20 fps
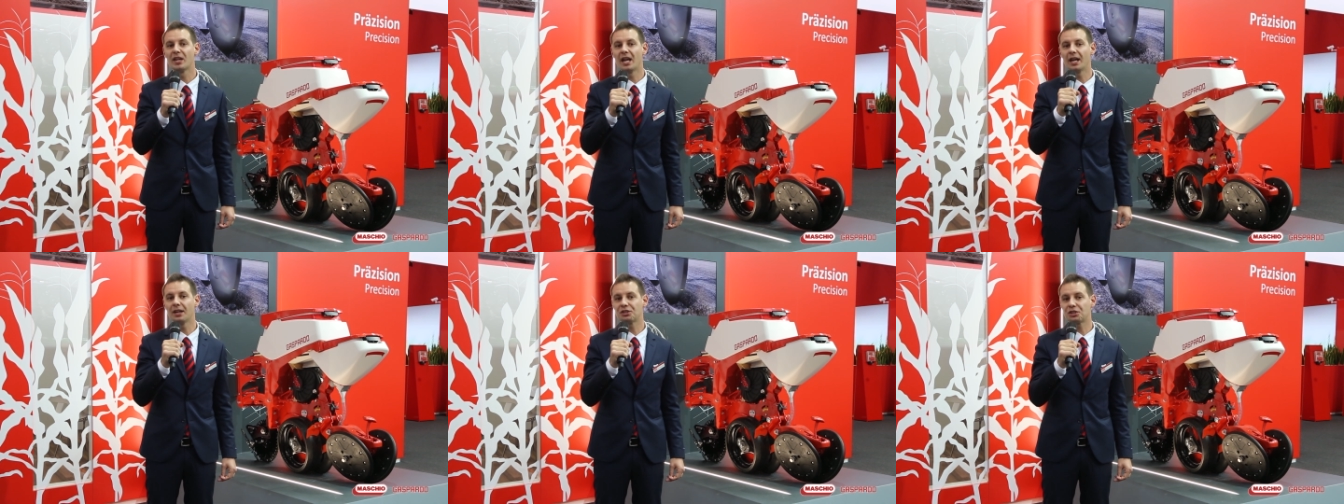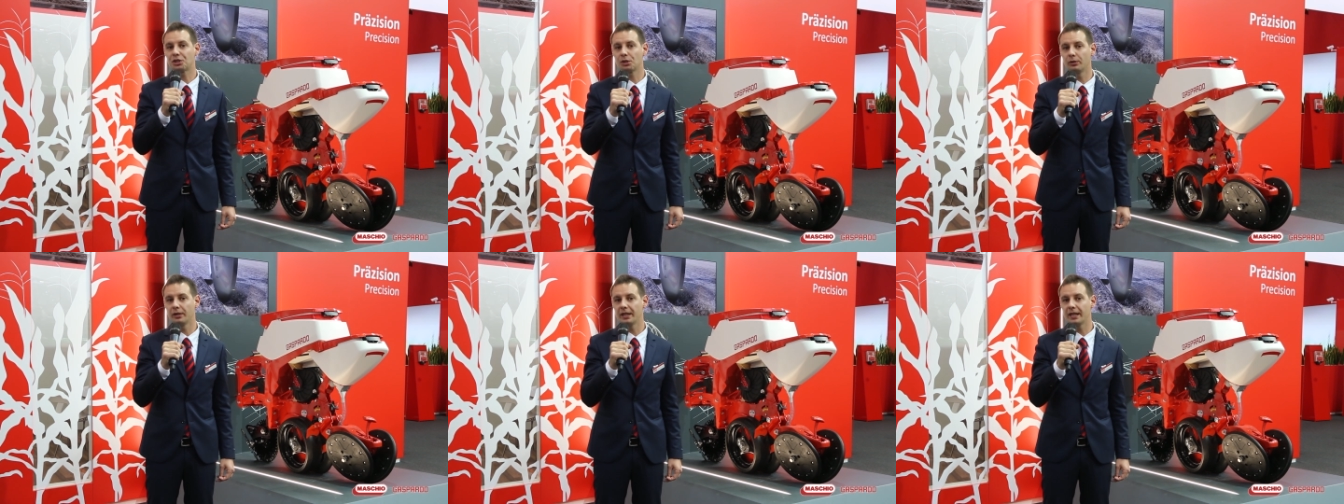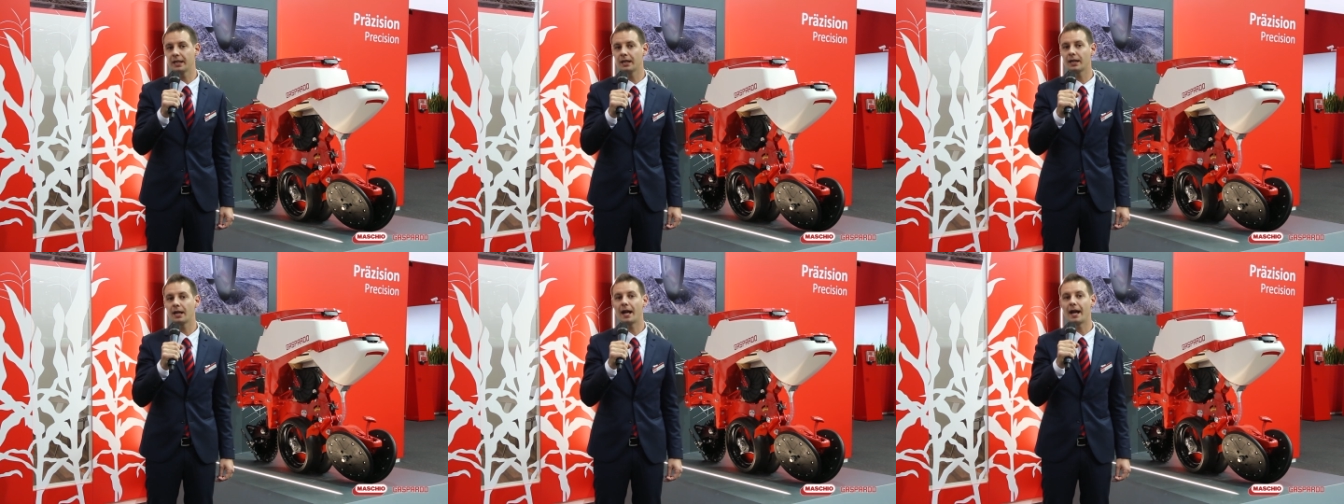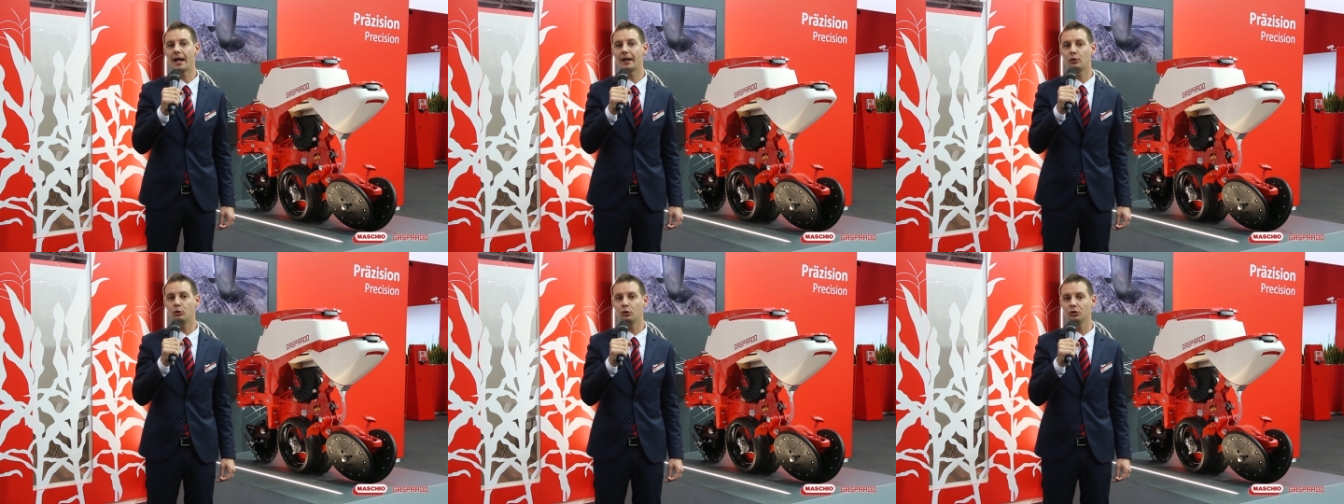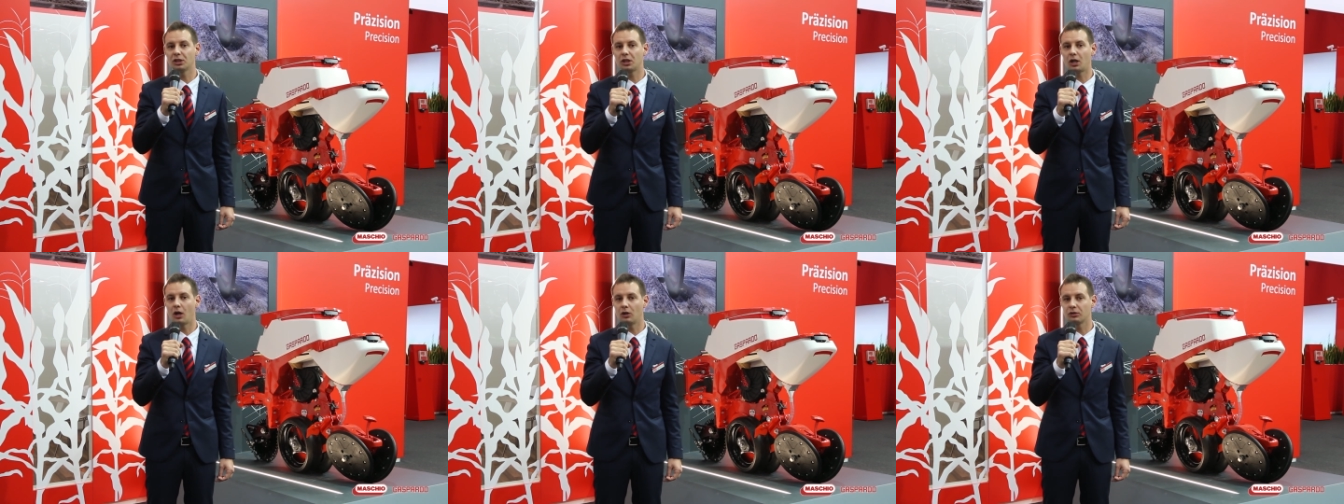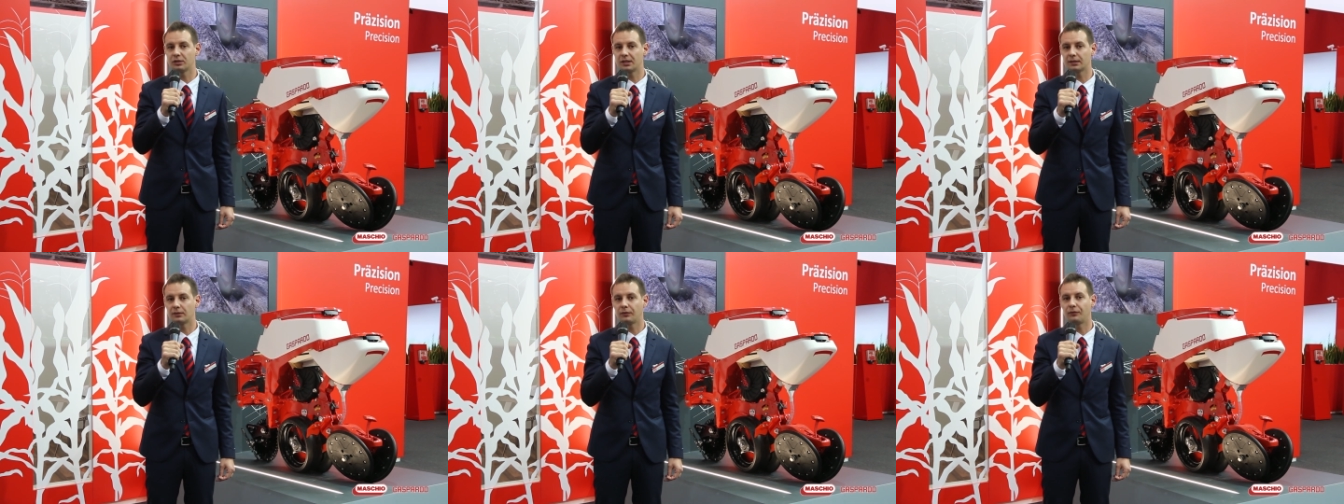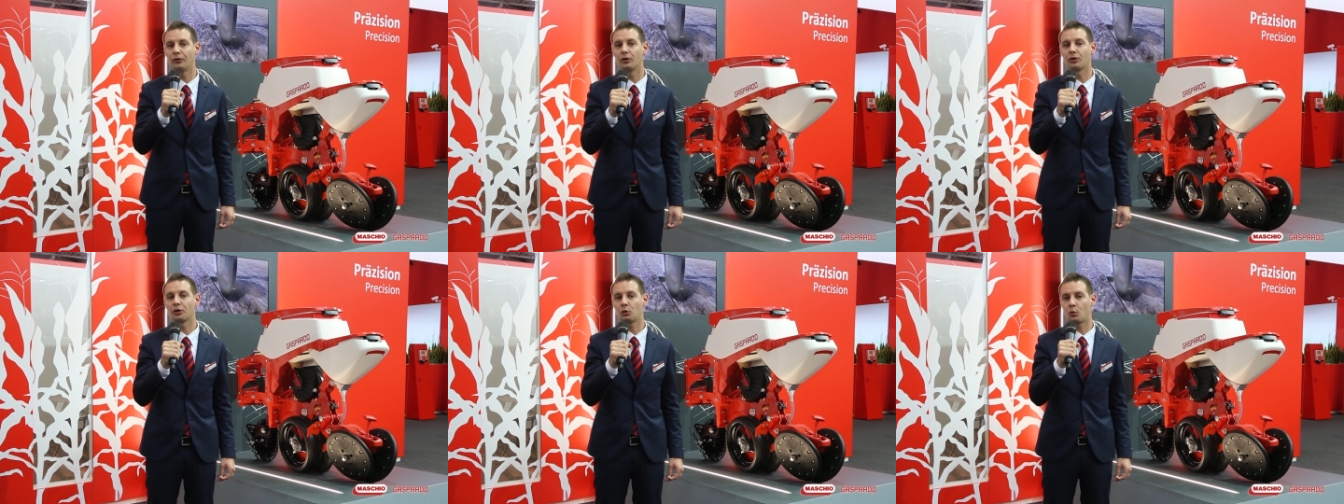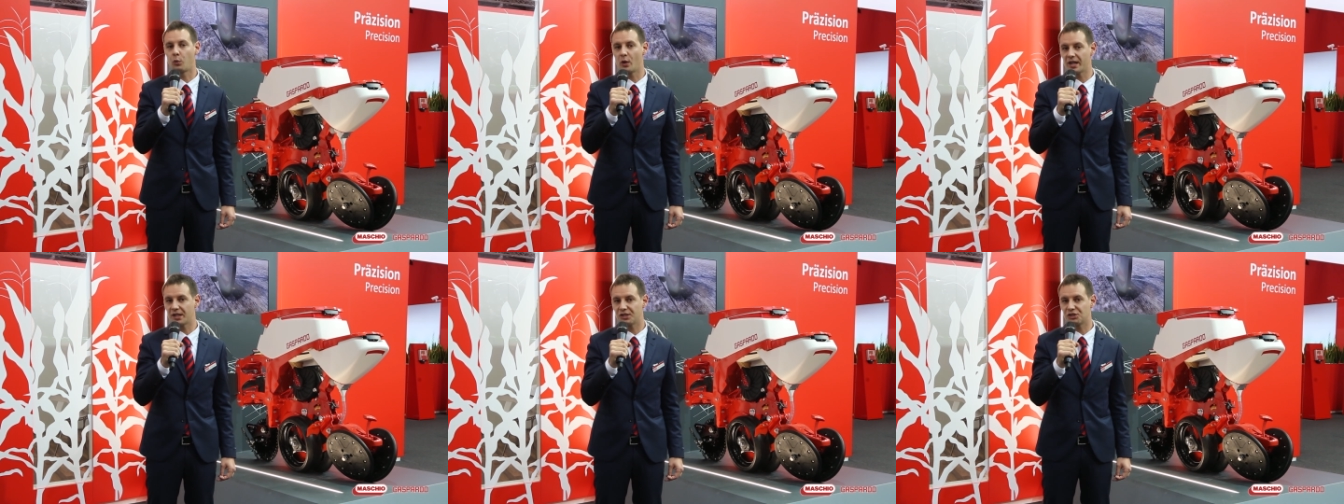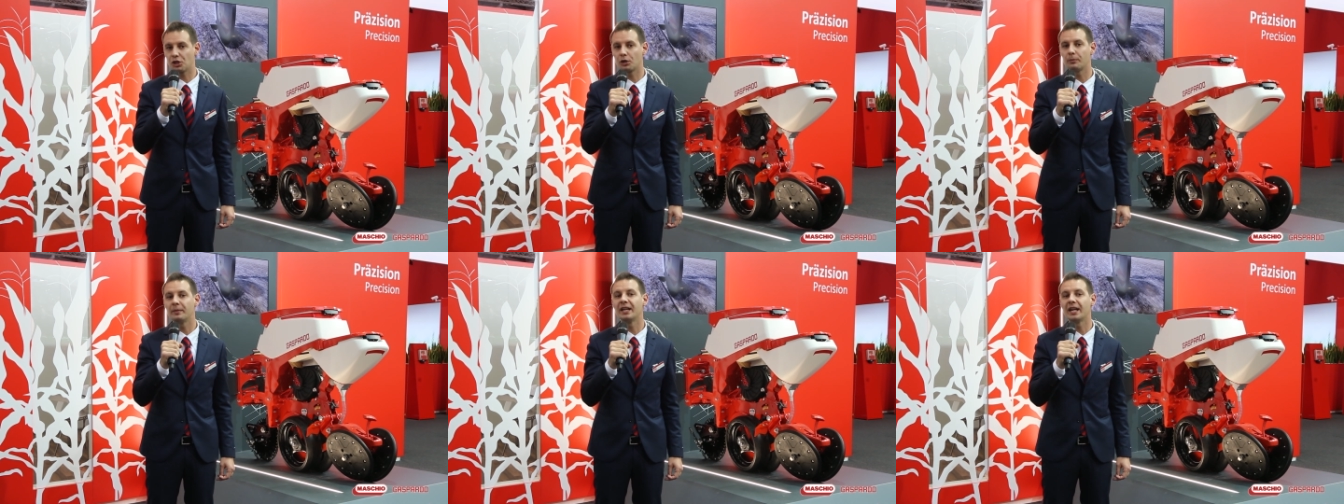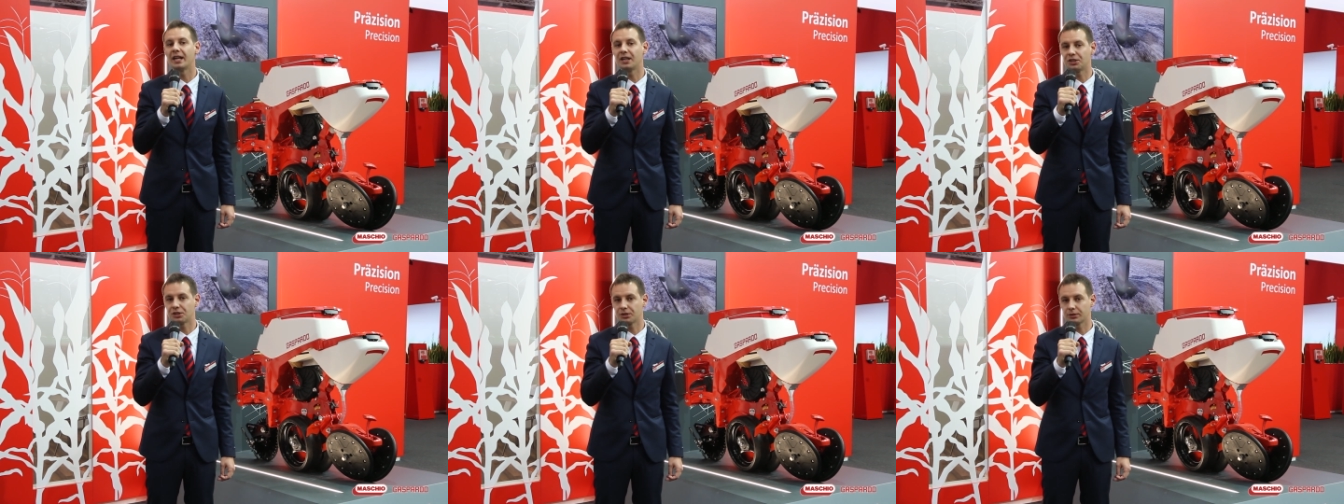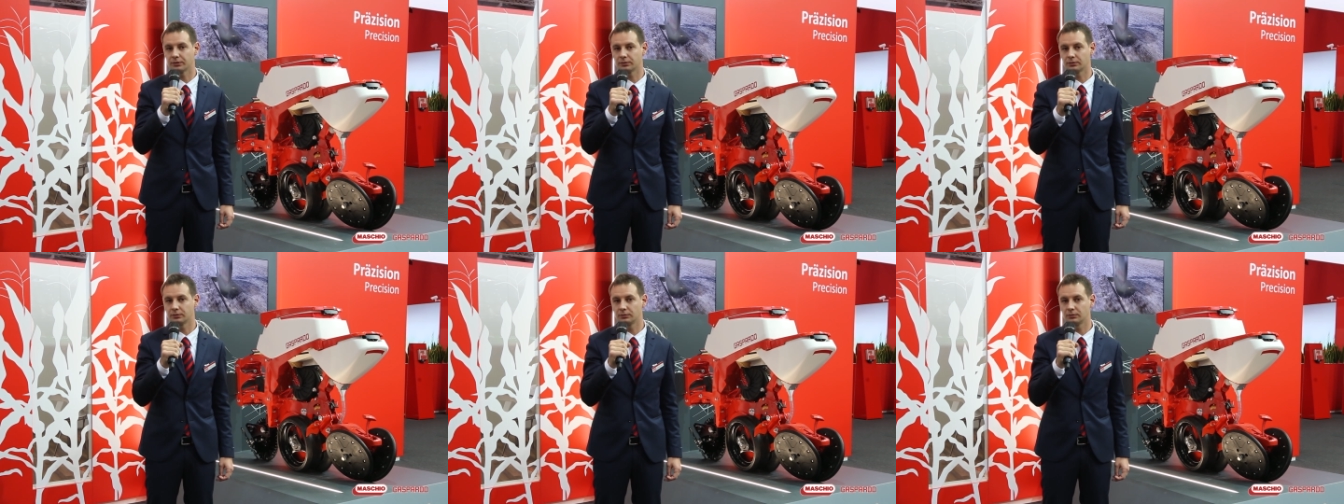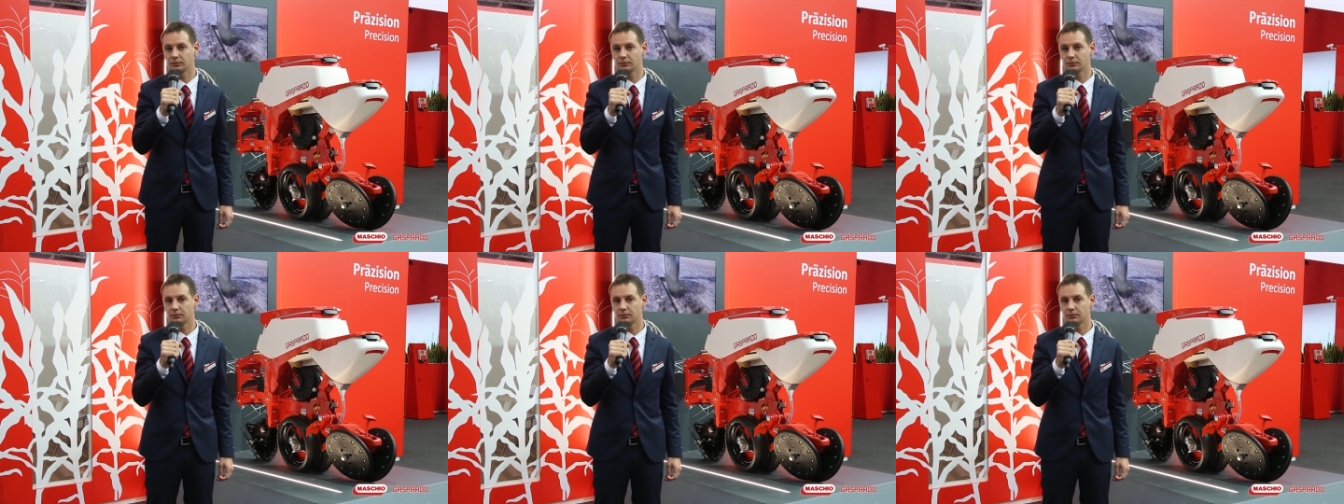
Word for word: ensuring a good contact for quick germination.